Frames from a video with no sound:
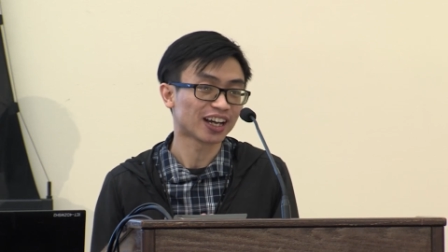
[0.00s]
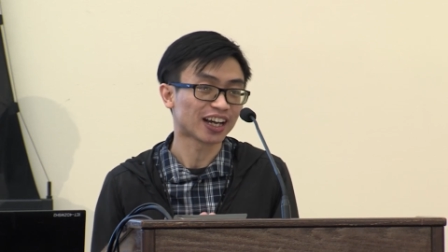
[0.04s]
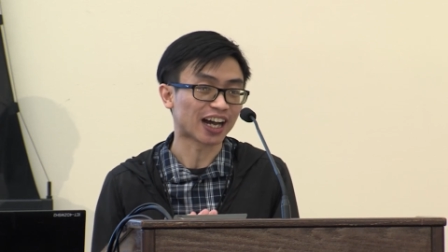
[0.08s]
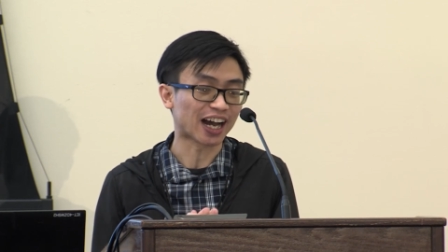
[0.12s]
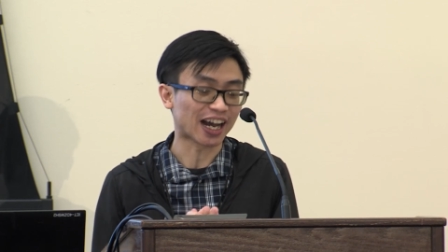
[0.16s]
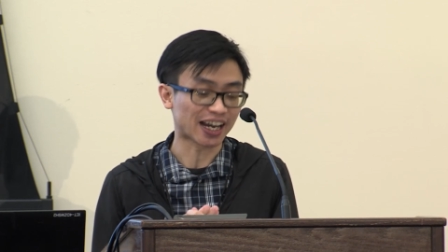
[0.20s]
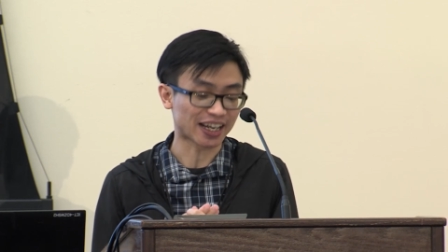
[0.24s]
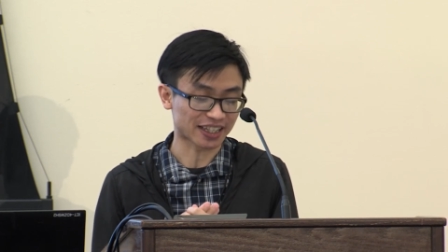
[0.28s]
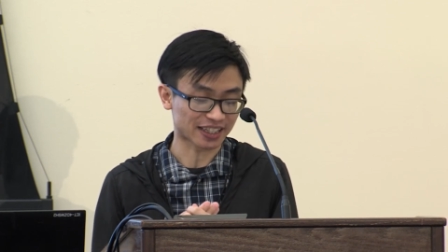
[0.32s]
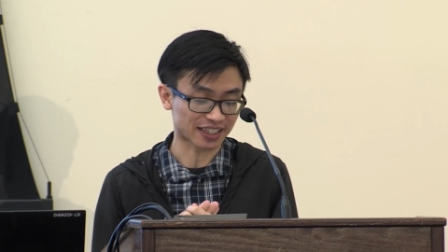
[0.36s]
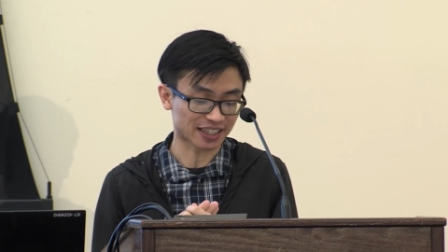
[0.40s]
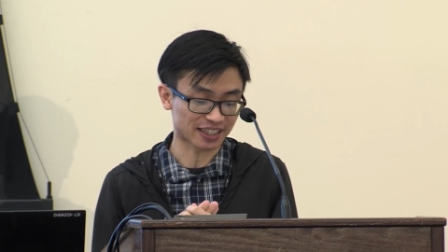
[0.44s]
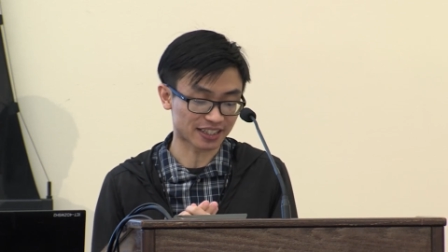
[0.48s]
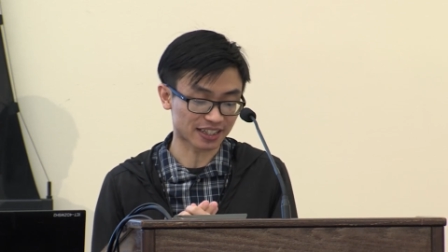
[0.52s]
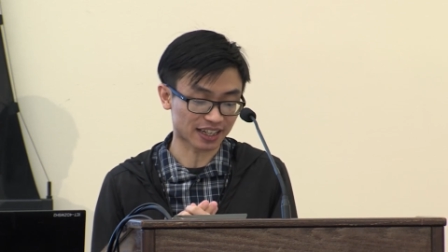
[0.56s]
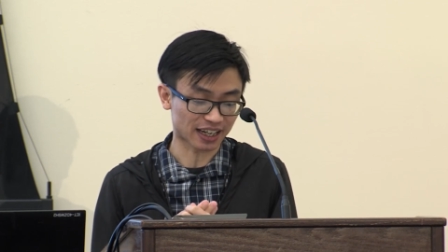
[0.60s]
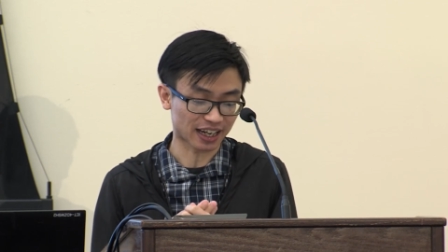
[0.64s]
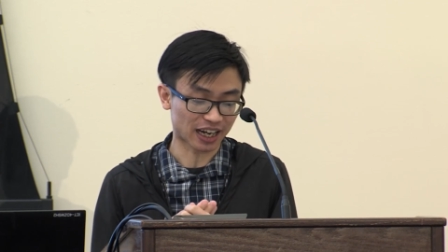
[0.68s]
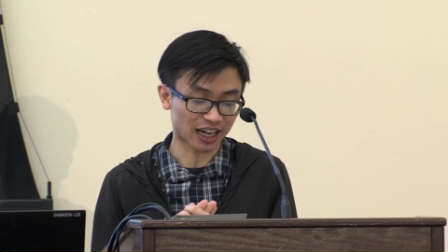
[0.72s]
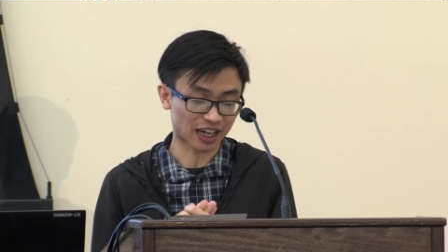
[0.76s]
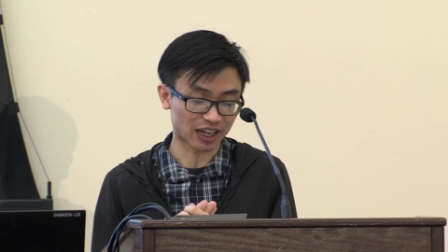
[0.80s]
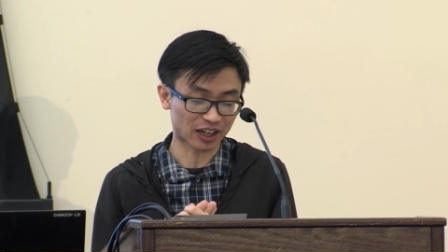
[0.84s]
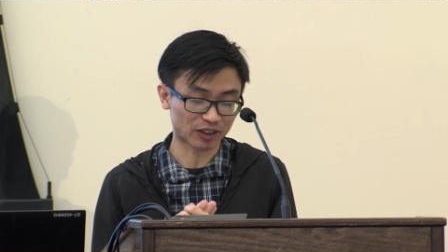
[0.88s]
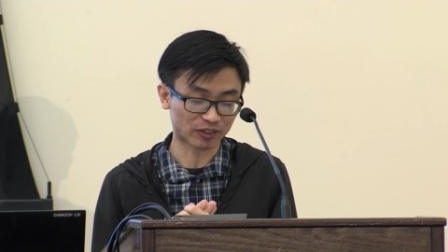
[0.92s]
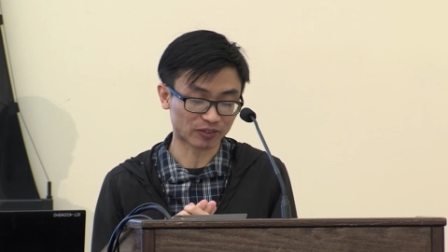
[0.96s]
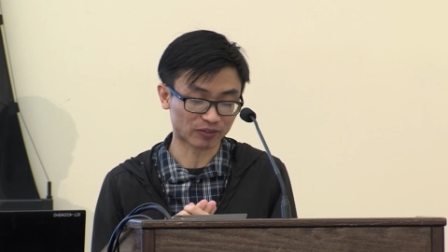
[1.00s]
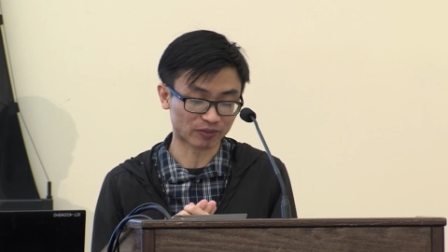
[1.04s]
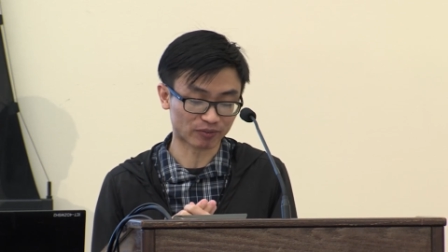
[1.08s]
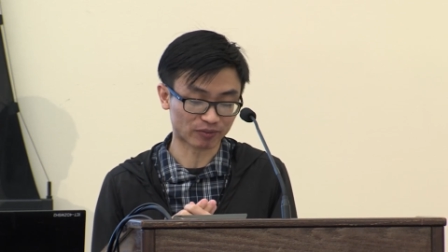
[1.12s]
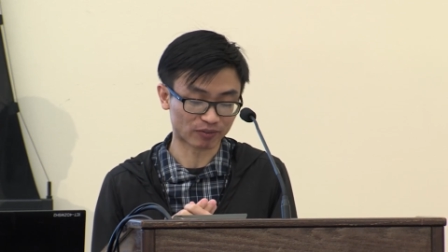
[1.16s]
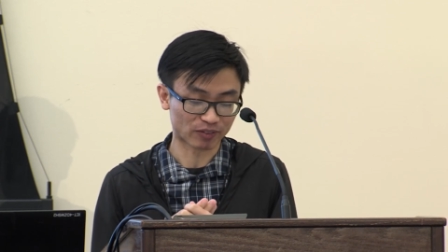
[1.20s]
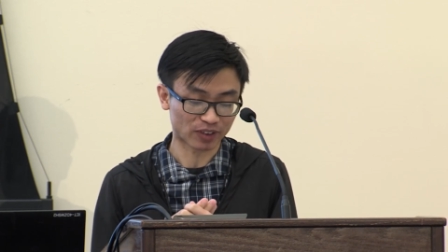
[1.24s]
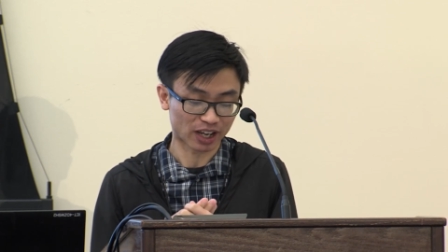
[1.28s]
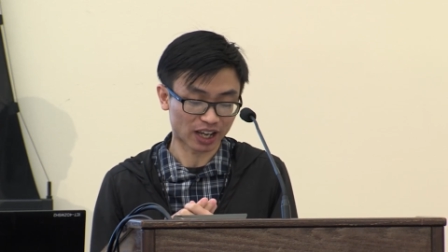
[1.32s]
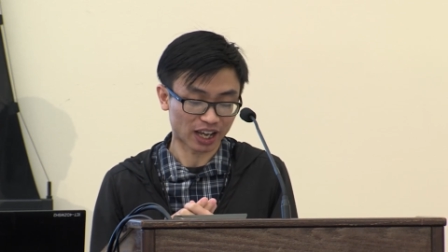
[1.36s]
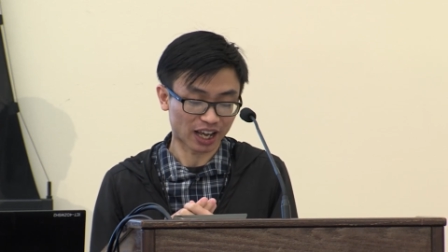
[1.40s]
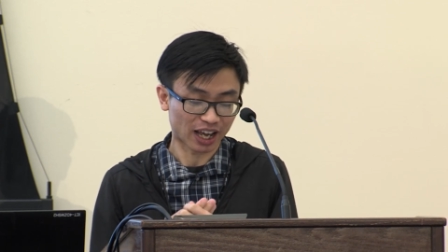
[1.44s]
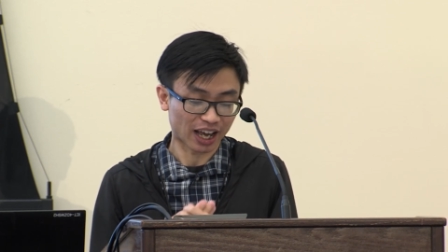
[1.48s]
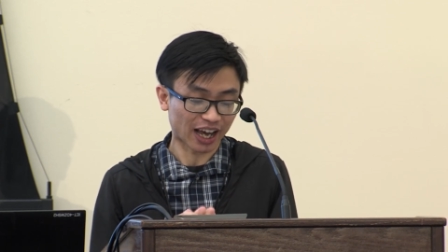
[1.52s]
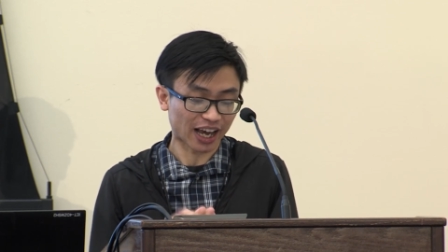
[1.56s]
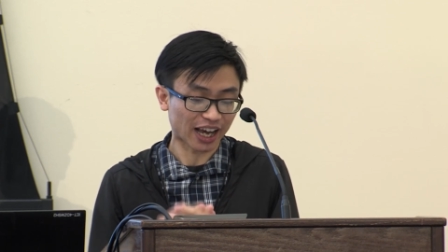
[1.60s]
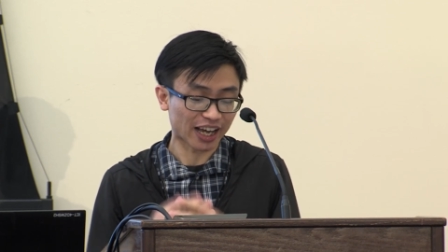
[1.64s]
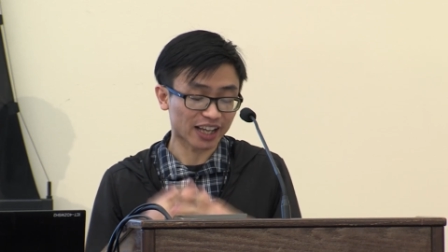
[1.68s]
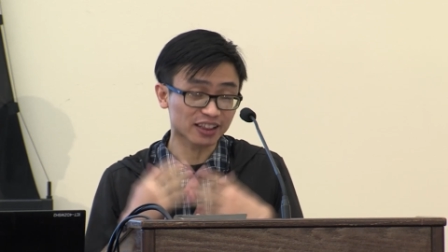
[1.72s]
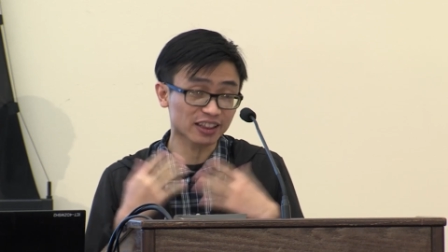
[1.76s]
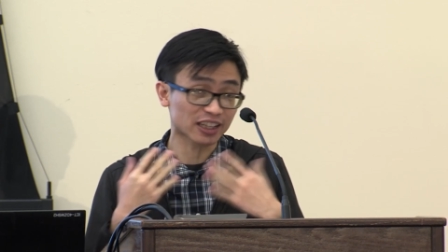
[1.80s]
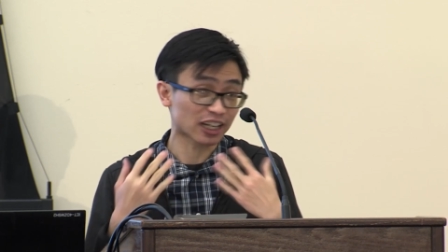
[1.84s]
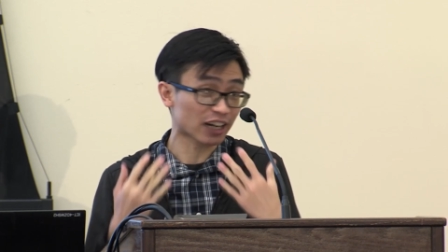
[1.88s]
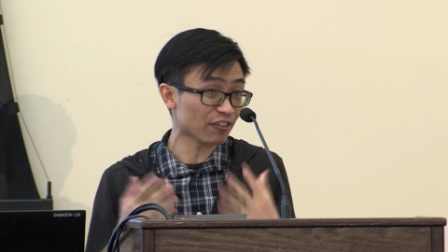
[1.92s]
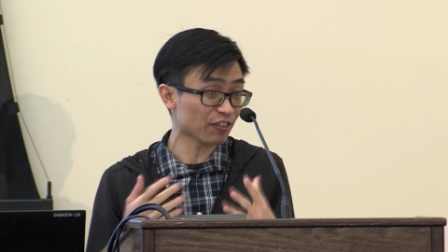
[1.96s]
and um, I
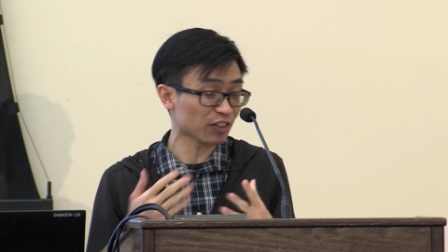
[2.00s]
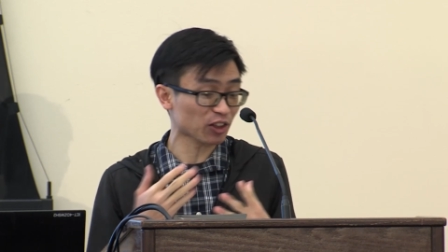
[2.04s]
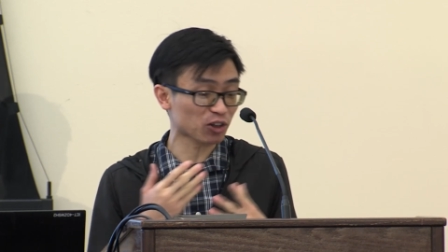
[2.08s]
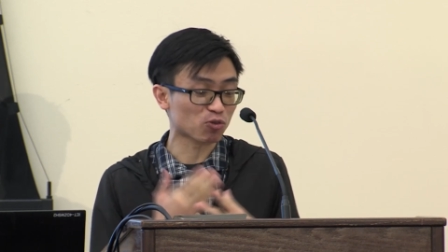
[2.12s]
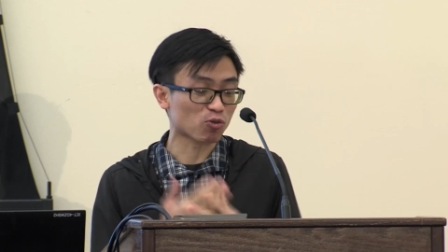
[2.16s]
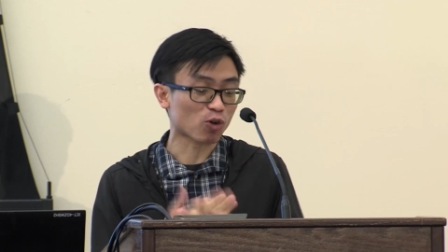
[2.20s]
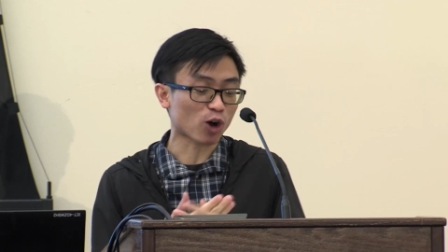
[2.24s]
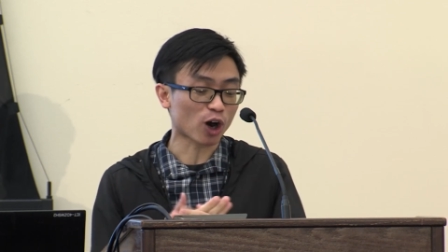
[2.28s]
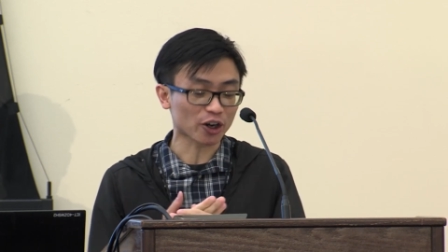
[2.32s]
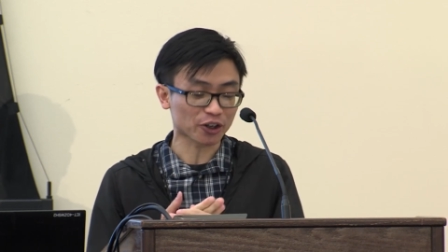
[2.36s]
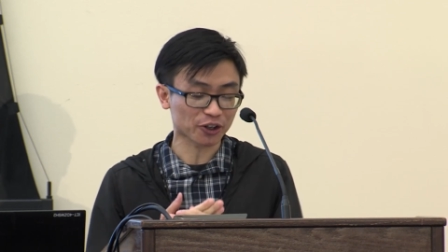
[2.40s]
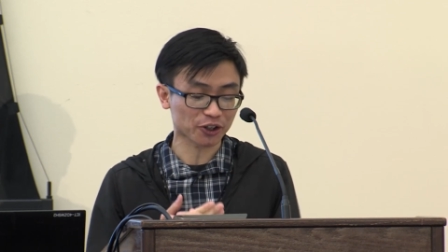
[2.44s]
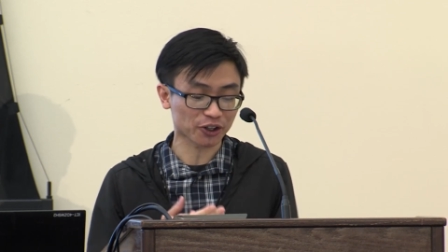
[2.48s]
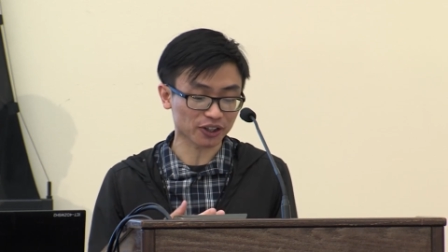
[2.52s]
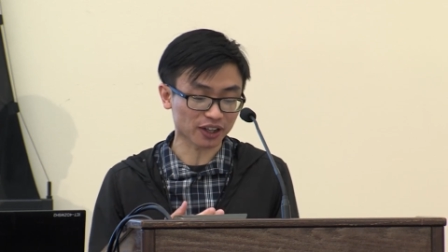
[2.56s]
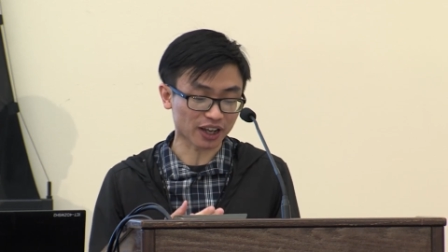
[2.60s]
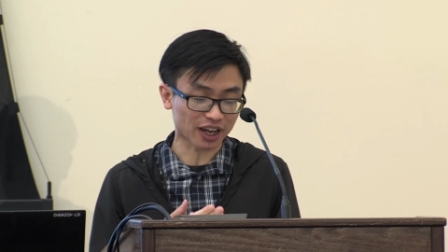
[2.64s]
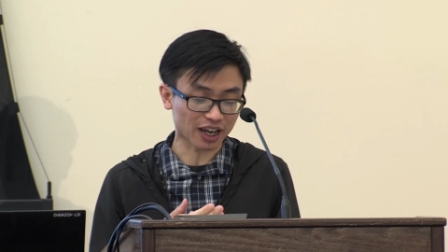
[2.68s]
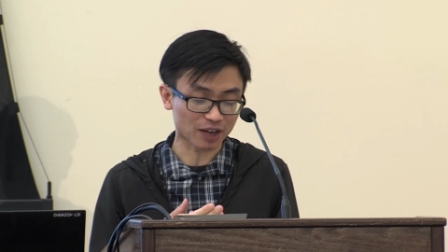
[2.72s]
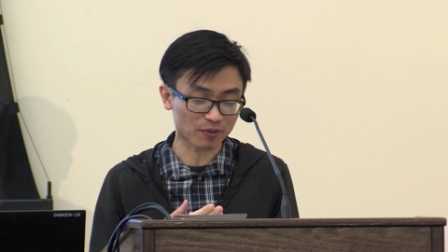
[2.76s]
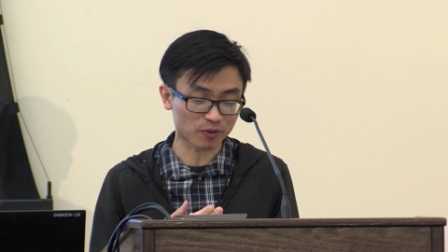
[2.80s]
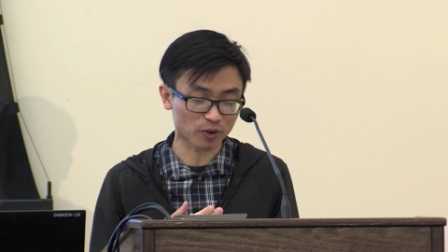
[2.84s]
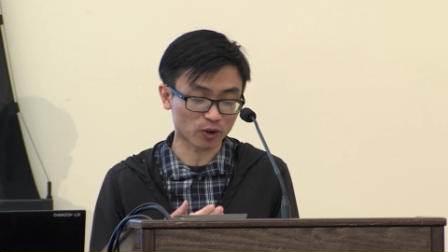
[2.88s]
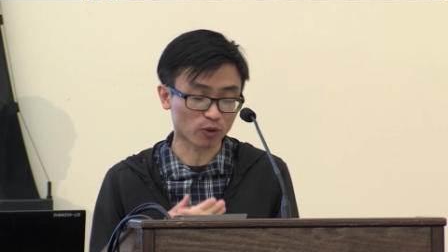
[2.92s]
left the Walker Lab